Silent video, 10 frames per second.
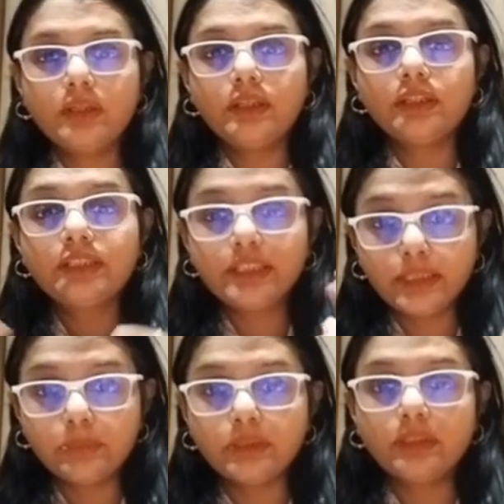a
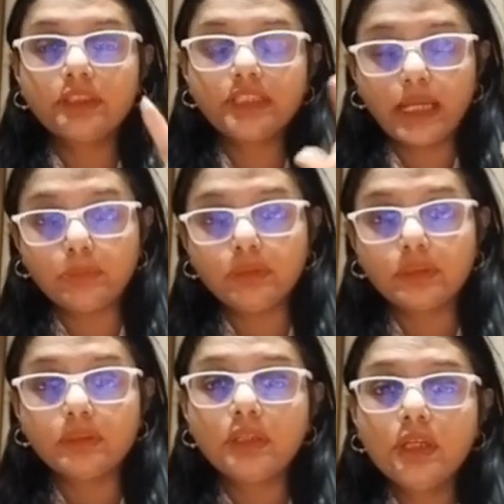table, a
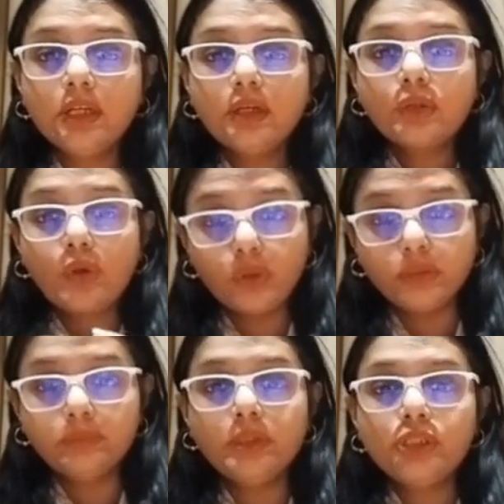tabular
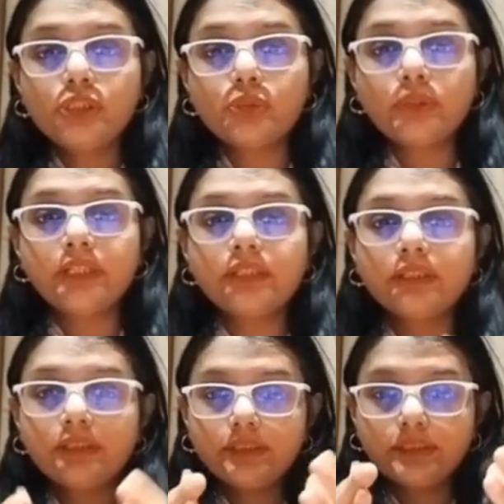column showing
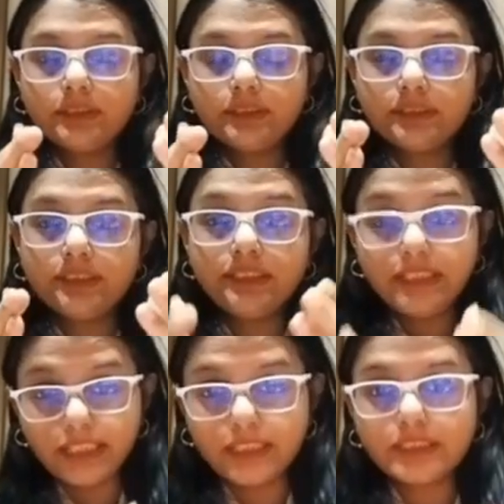the
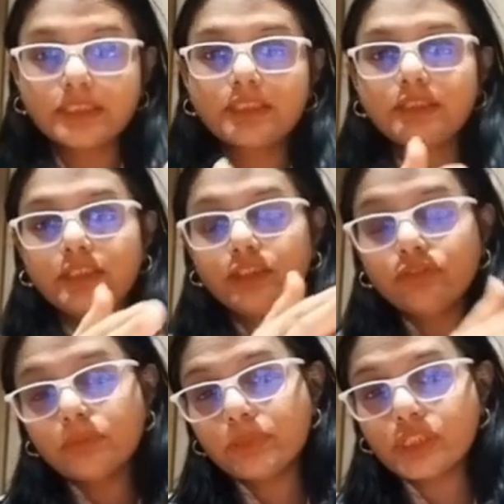dates, the
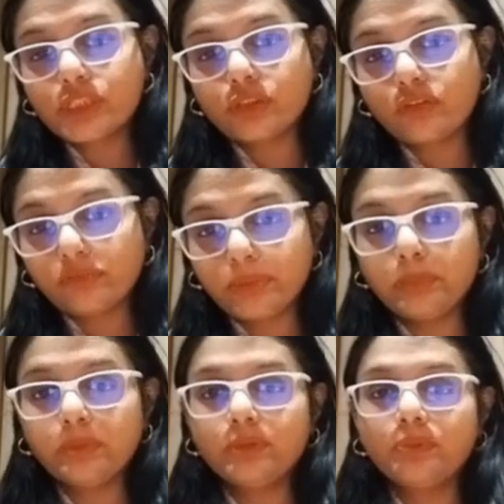information of
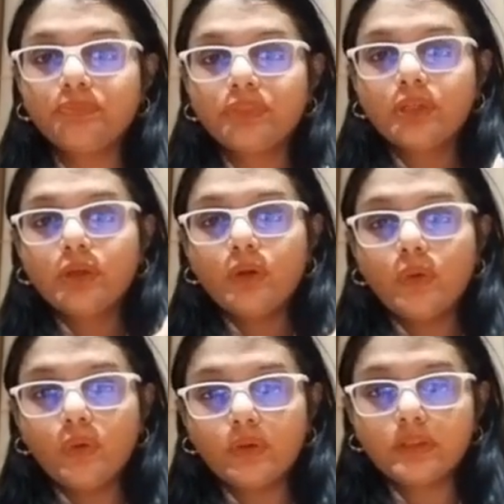people,
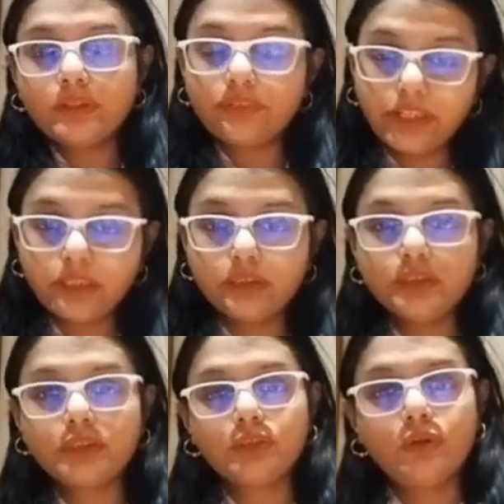or
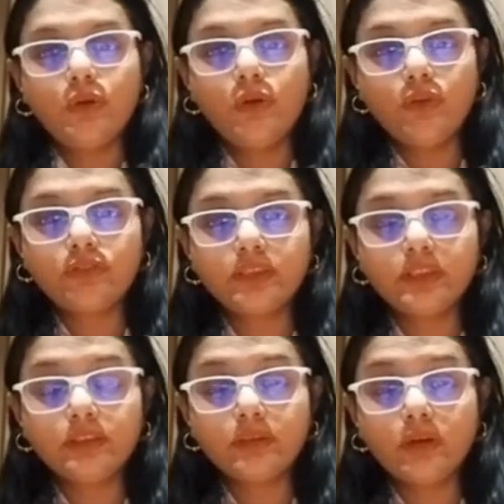records of
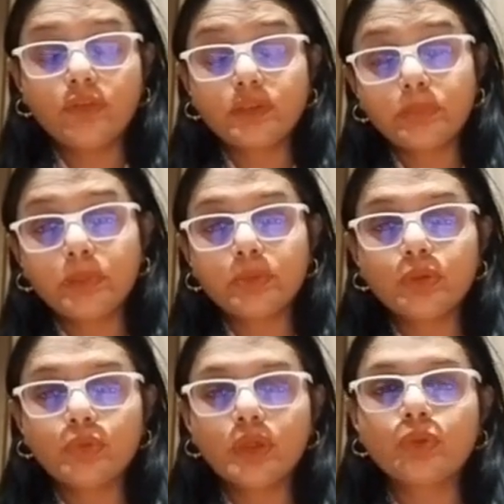the people
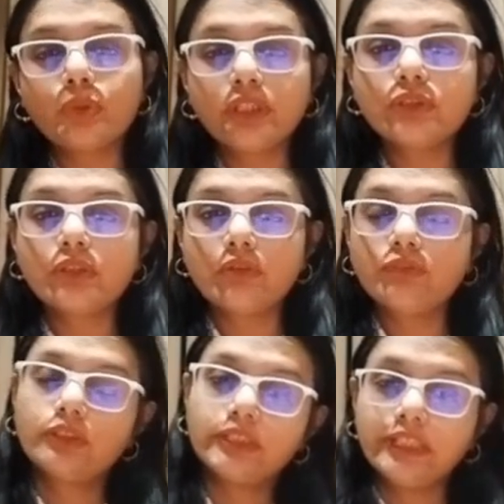who are going to come
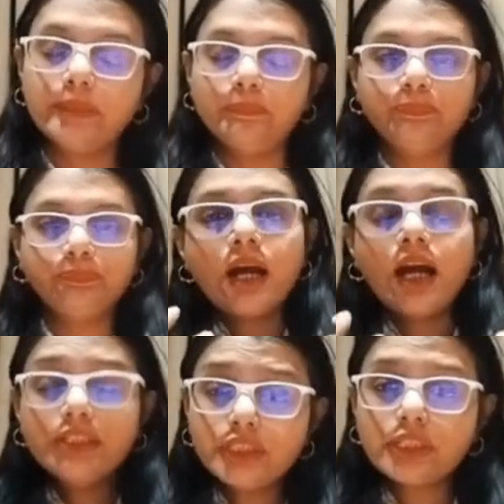for a game.
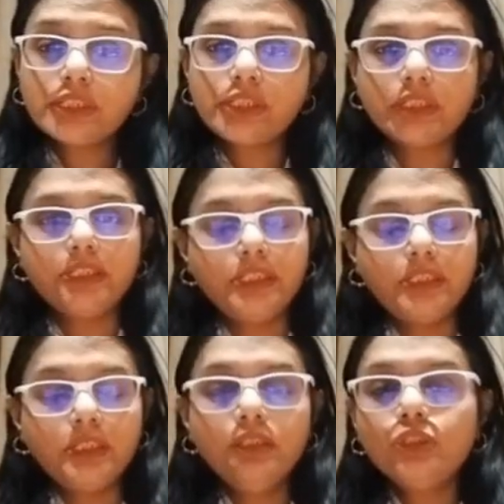Unstructured
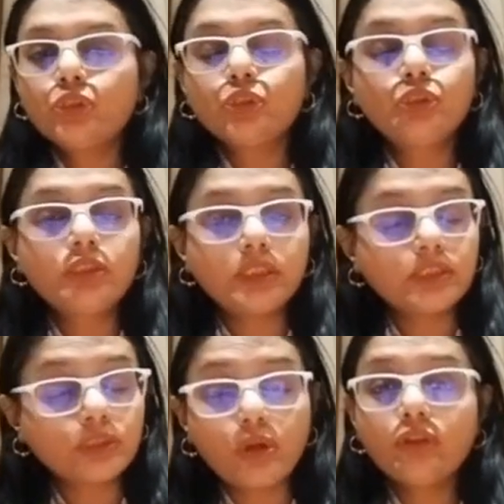data
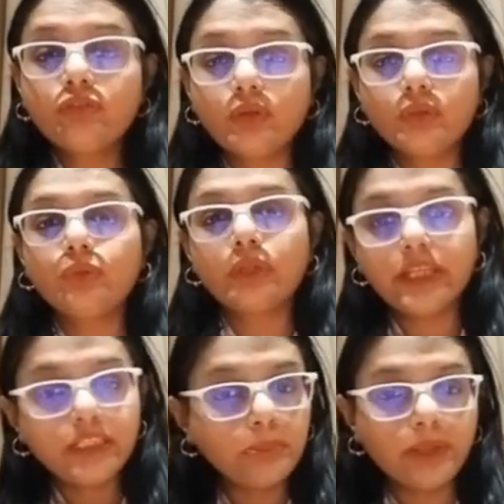does not follow
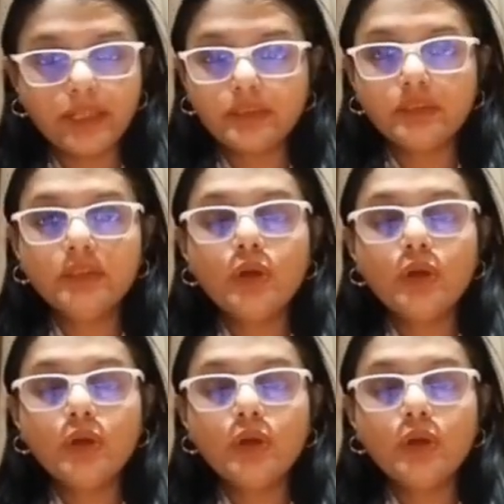any pattern